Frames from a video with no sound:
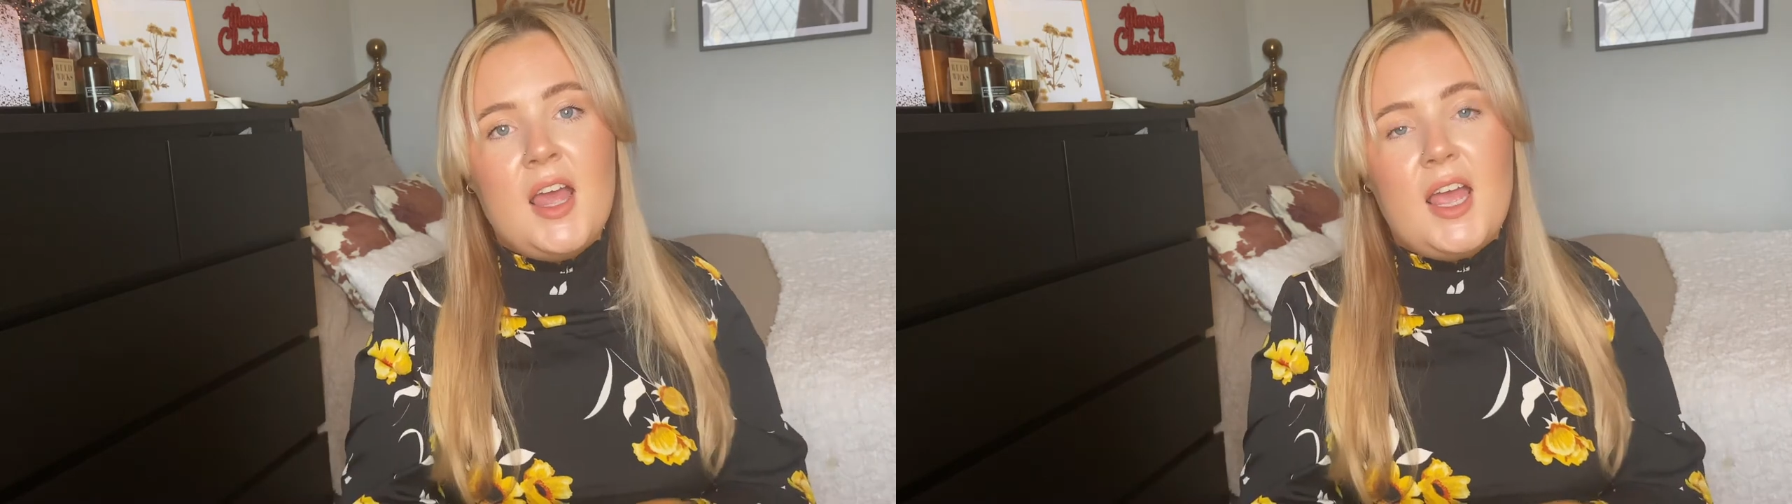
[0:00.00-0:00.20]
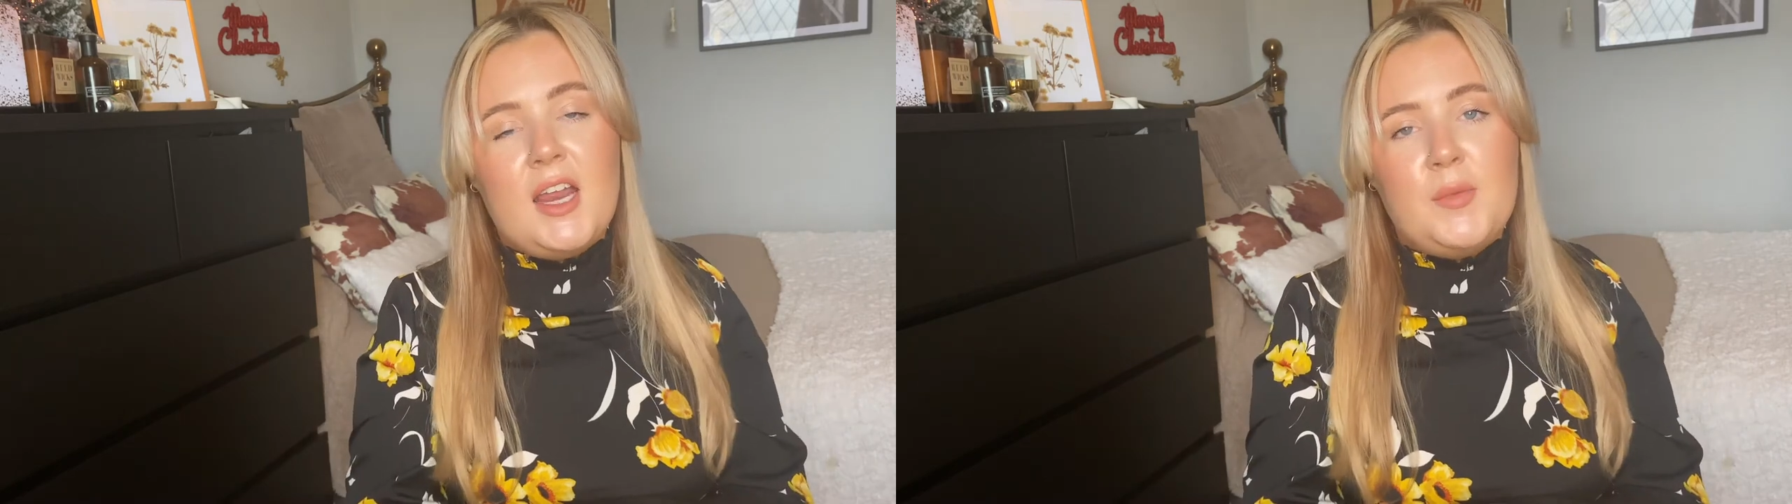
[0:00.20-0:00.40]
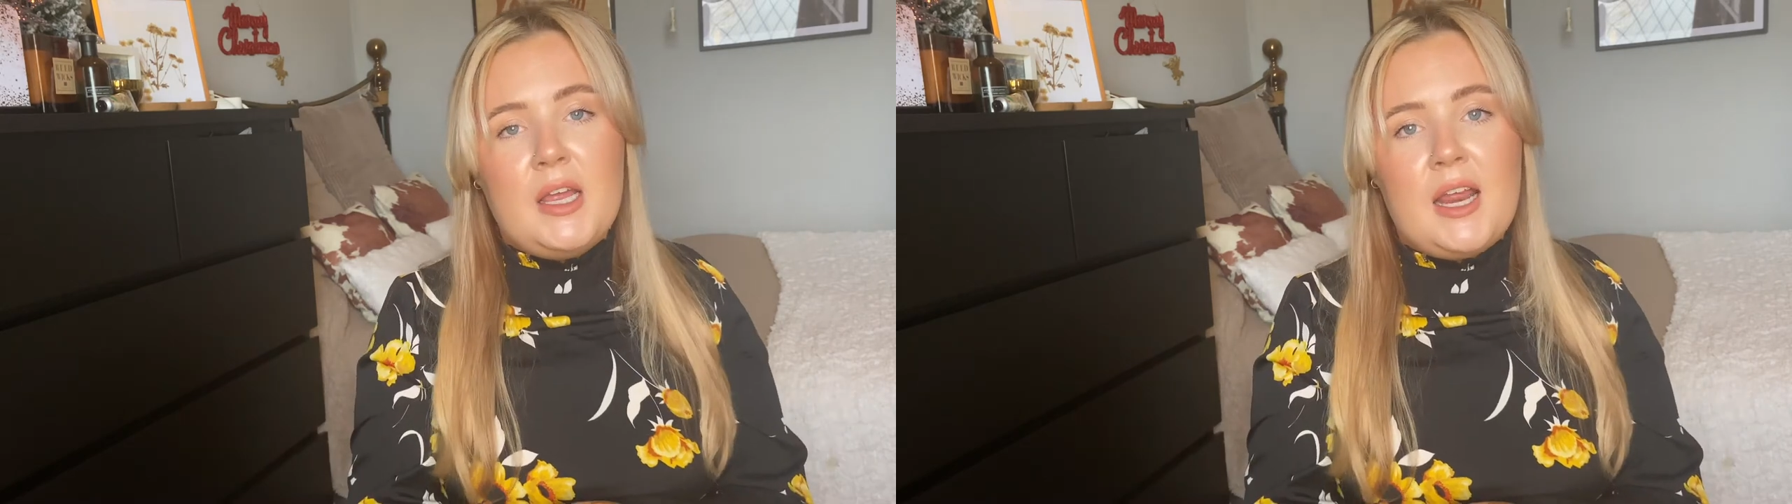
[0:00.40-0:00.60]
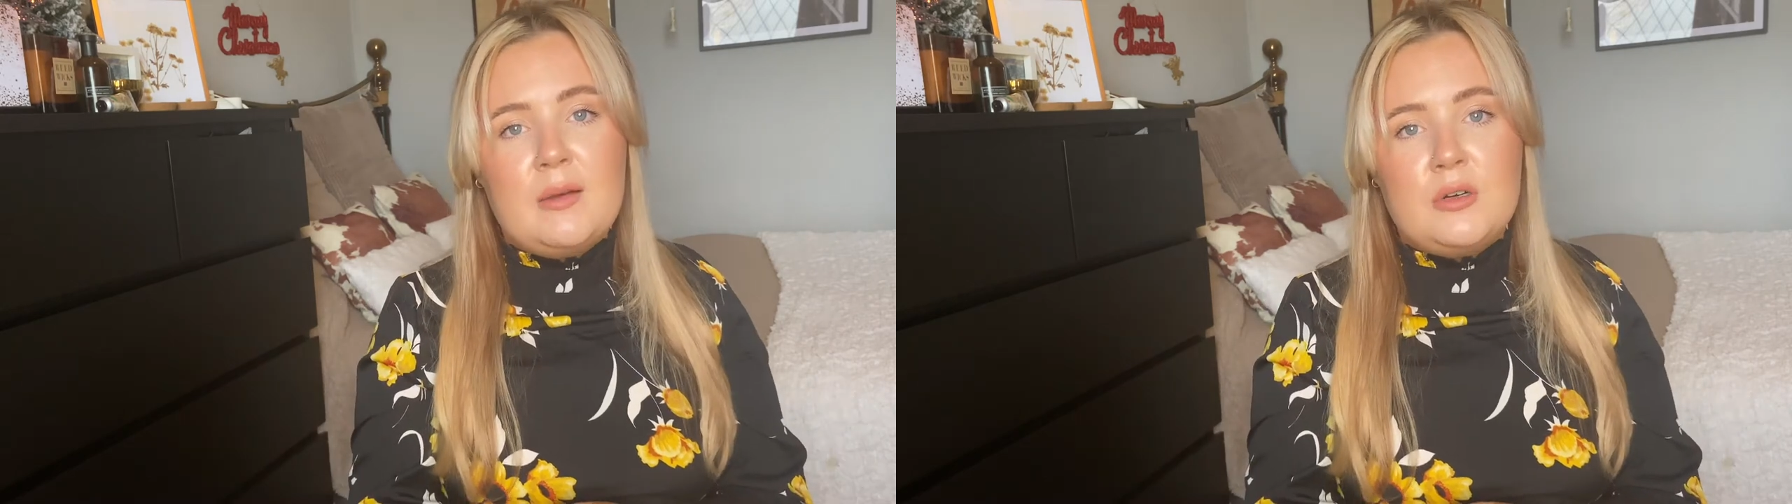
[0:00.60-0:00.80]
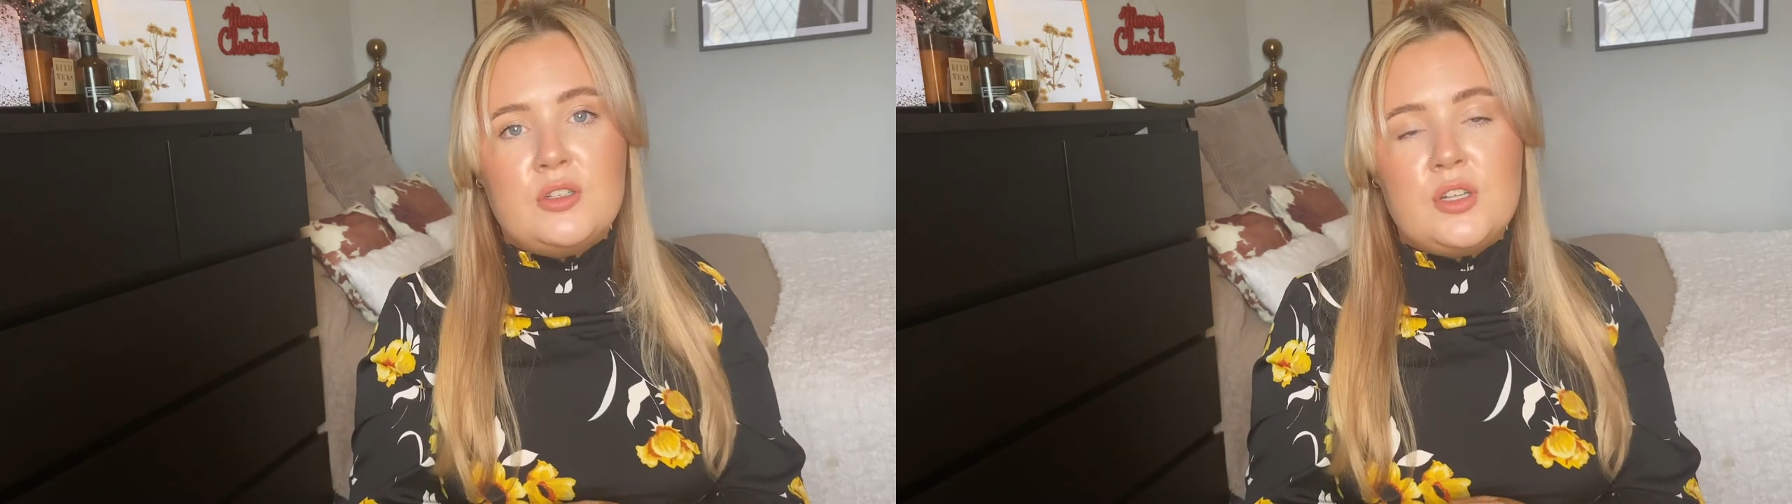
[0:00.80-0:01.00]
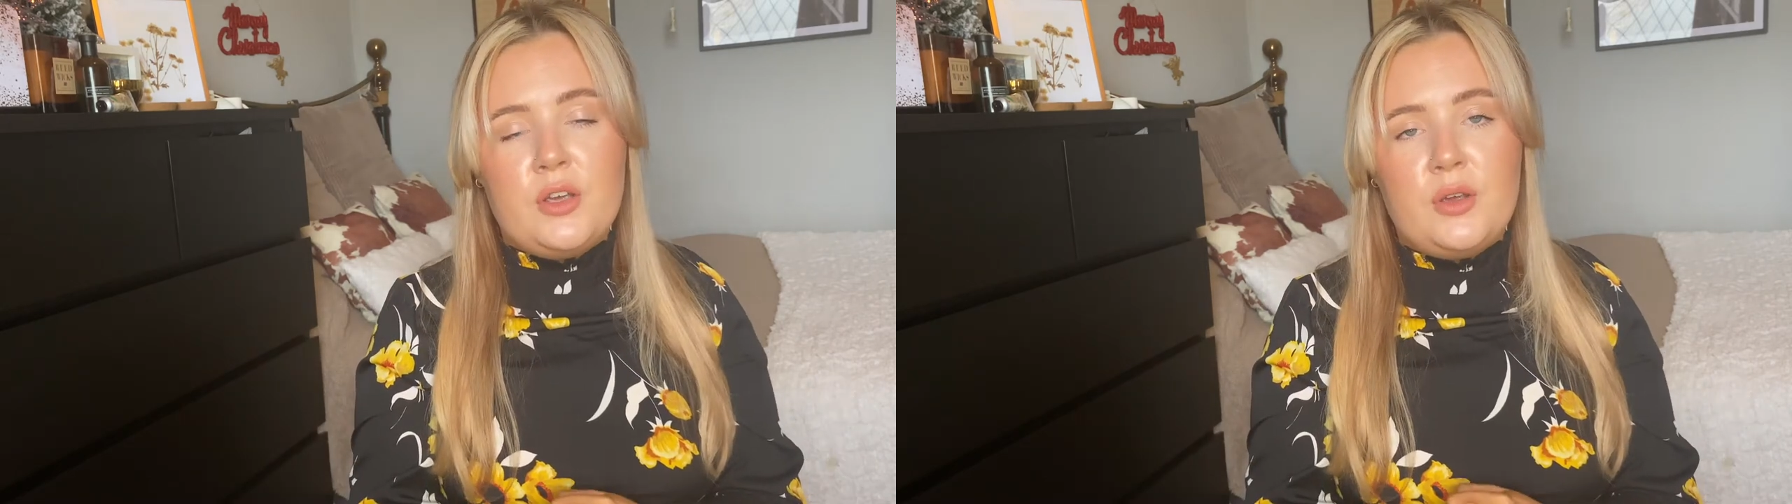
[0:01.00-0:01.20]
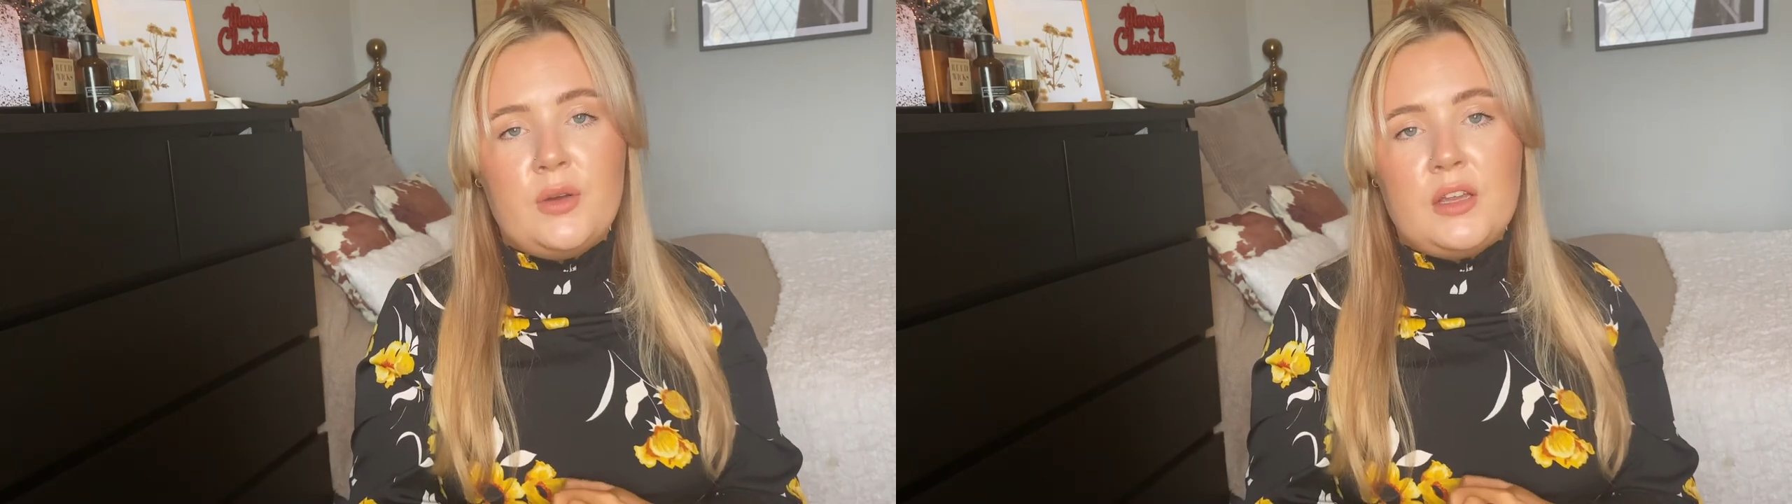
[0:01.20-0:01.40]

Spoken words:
in being able to